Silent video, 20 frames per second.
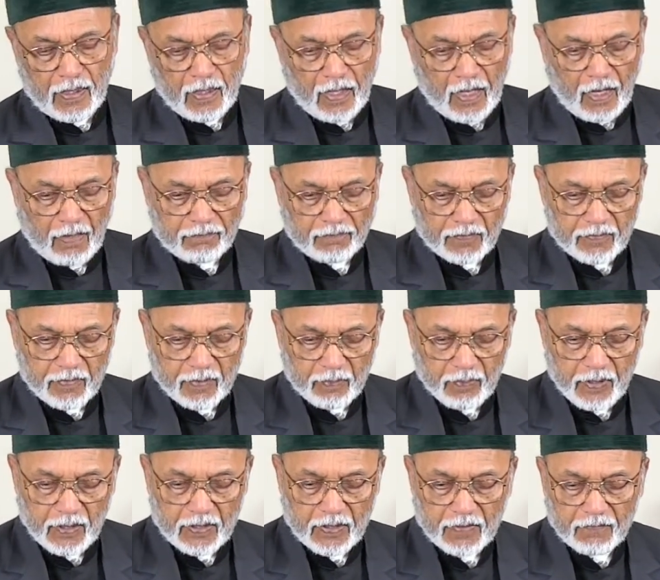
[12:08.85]
After
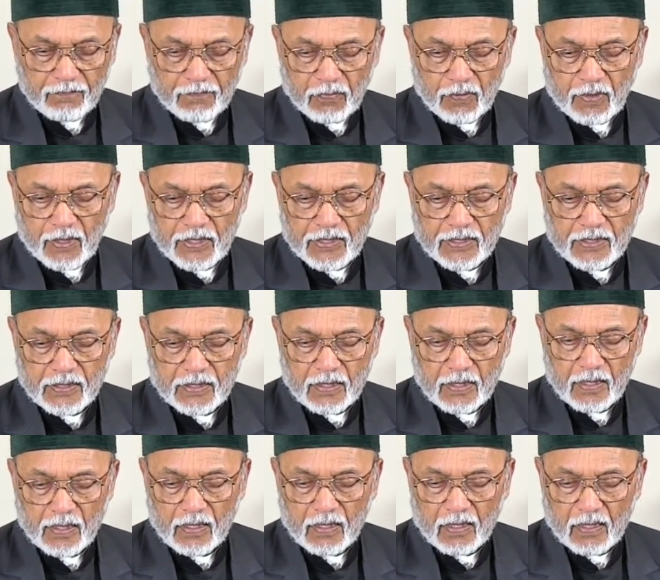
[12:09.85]
repeated forays,
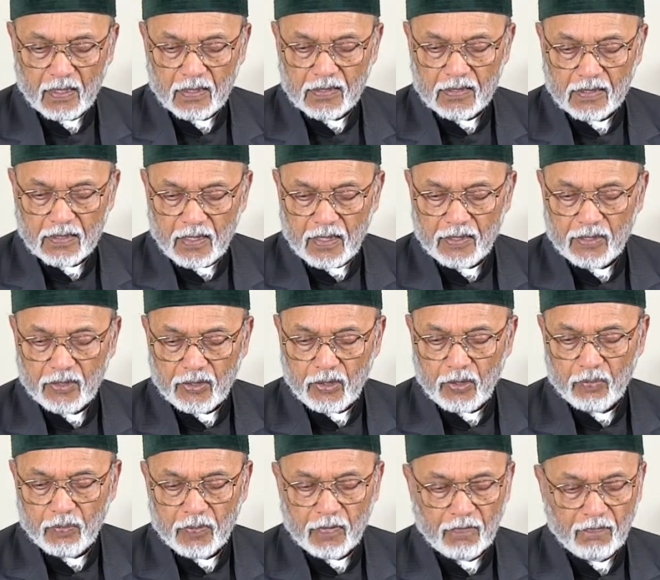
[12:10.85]

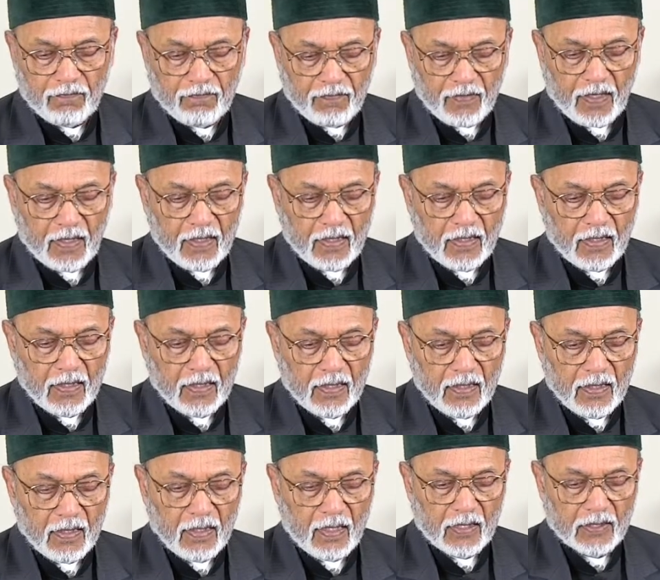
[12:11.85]
Constantinople fell
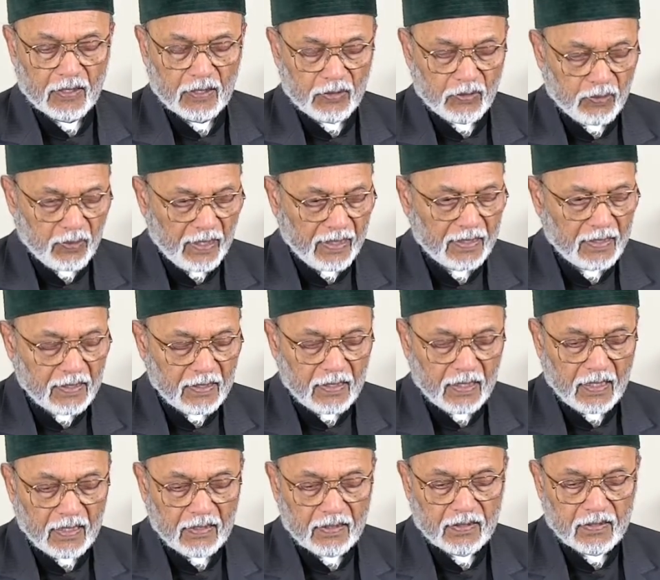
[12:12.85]
on the
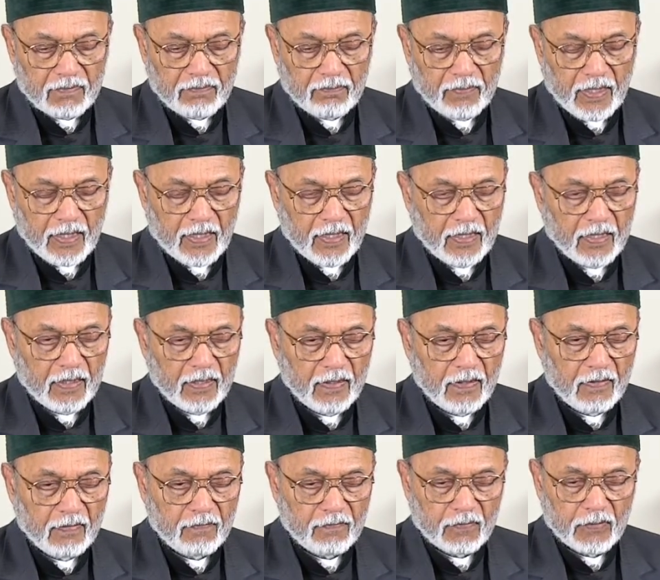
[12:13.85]
29th of May,
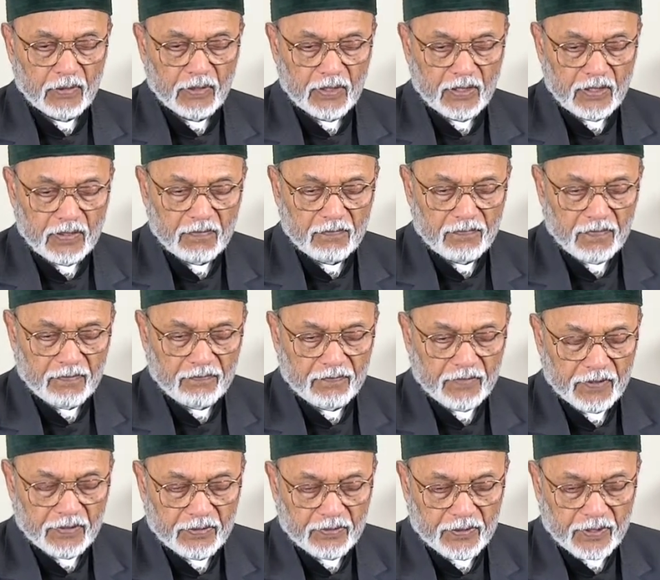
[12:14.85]

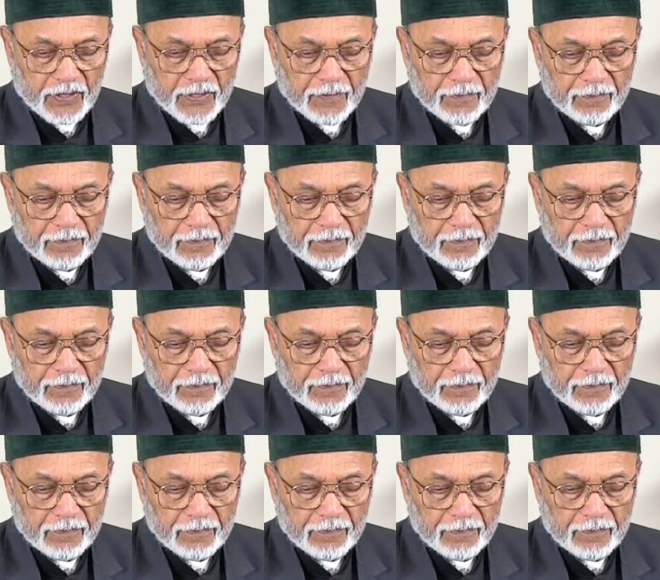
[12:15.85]
1453.